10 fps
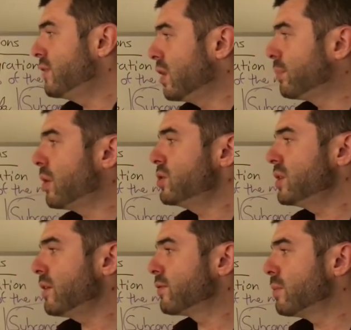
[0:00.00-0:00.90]
If you're
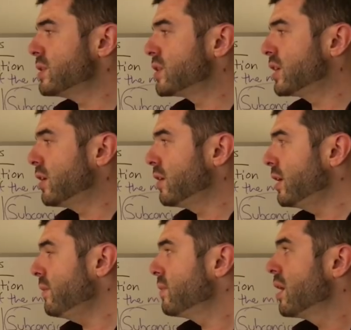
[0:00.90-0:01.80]
approaching it from
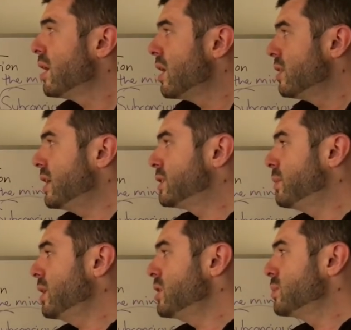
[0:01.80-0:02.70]
insecurity, the
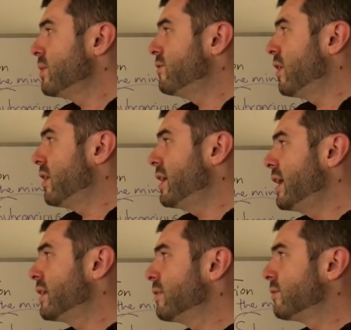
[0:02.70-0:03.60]
experience will be very
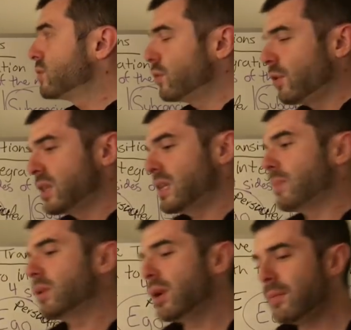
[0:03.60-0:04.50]
negative. So, for
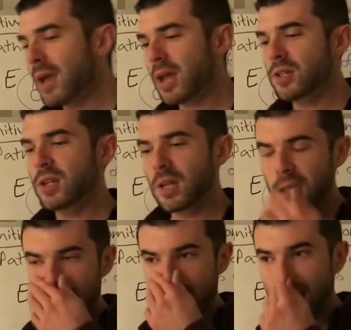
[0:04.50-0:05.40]
example, imagine an
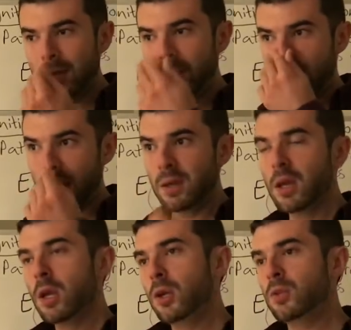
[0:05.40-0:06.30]
ESTP
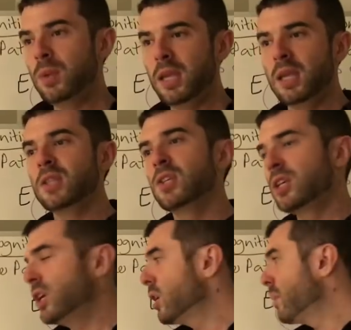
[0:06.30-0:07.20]
who's being
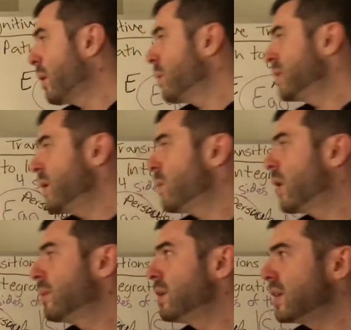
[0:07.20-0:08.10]
insecure about what they
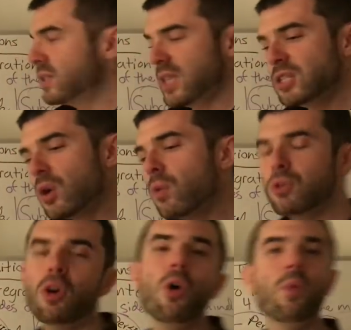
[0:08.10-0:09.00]
want because they don't
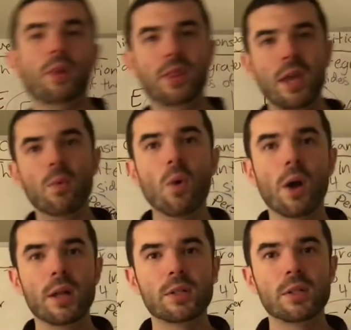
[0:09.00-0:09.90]
know what they
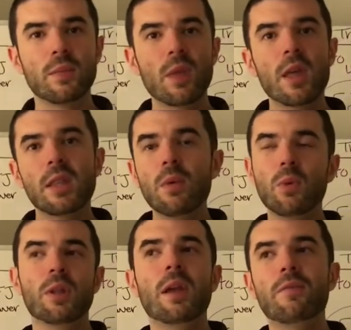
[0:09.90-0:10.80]
want. They
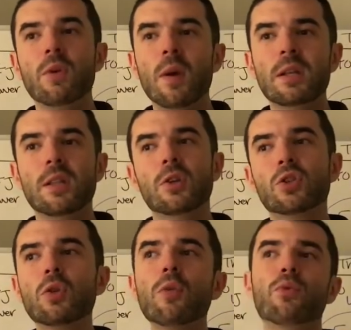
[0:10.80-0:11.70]
really have no idea. They're
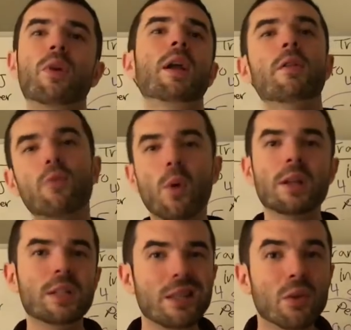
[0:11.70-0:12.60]
so afraid of
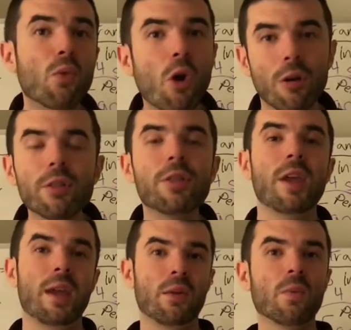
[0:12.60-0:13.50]
wanting the wrong
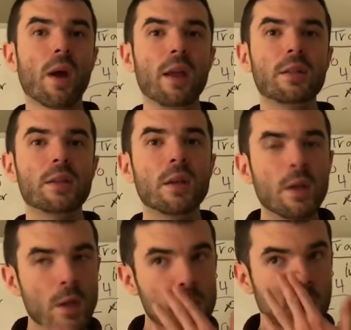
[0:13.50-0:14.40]
thing, right?
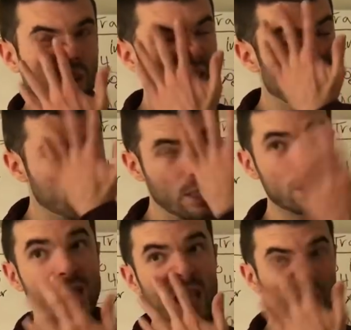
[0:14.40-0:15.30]
So imagine they
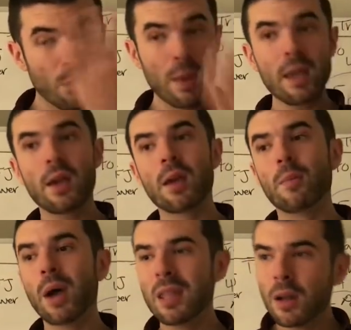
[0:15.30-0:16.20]
see that omega
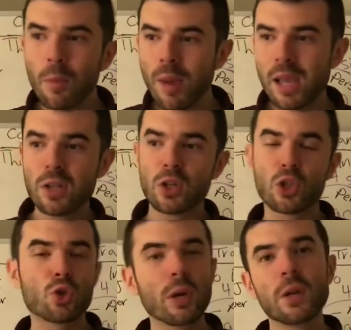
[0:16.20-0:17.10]
come by, that omega
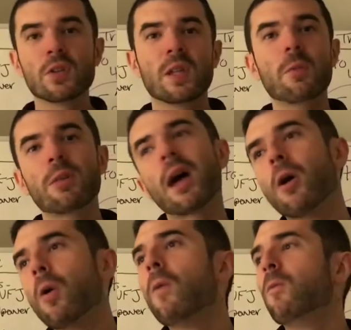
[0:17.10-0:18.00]
just triggers them with
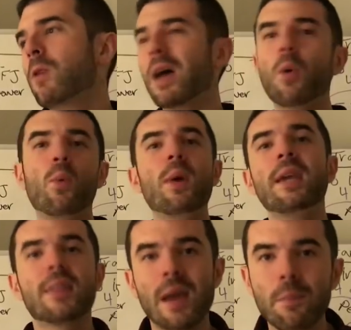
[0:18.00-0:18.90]
how with how
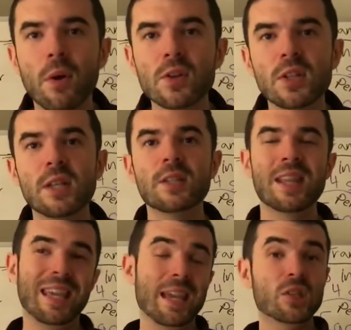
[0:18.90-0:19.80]
weak that person is
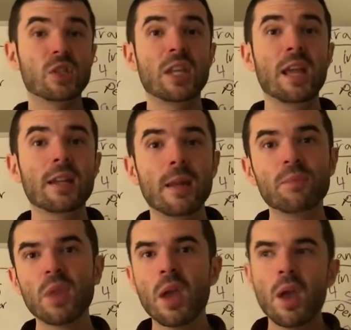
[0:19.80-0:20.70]
and they can't stand it.
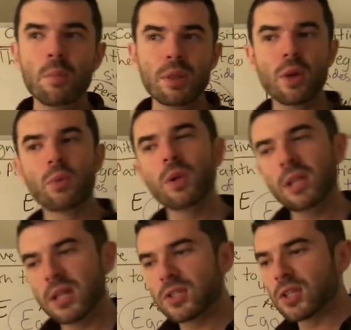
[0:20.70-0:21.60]
But they're
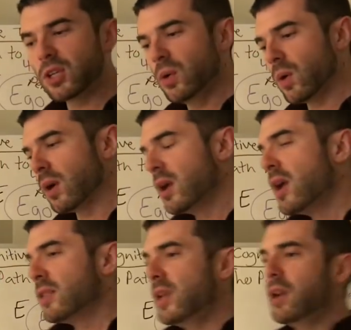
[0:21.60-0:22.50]
really insecure.
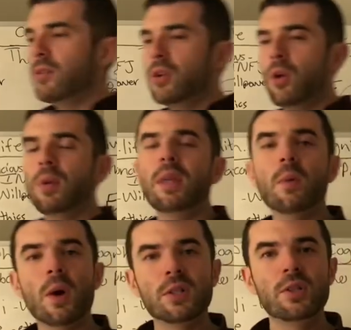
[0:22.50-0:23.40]
They don't know what they
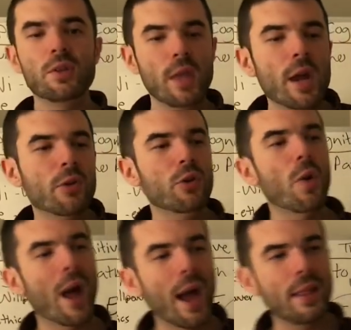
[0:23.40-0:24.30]
want to do. They don't
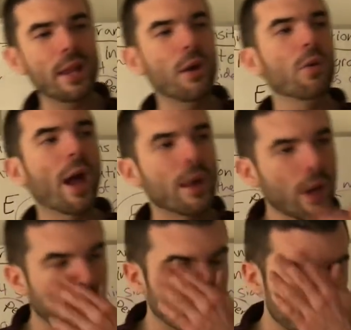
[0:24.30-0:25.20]
know how they don't
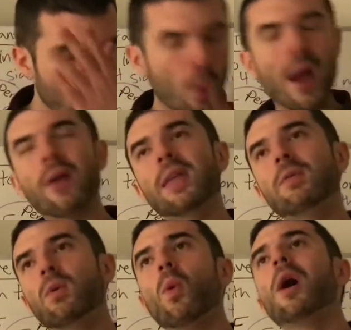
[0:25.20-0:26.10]
how know how they
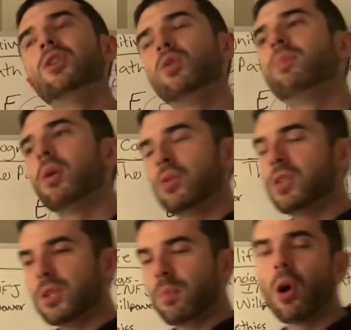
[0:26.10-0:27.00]
would want to
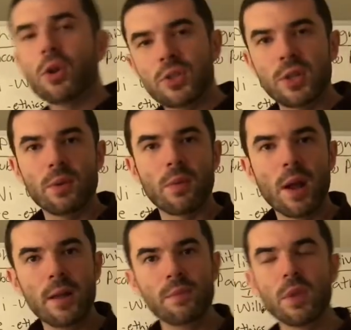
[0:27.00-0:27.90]
approach this person,
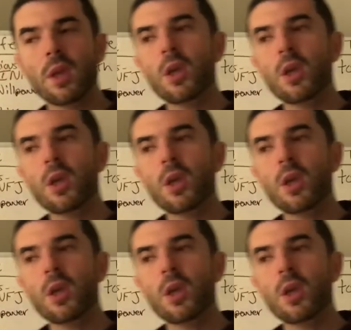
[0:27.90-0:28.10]
right?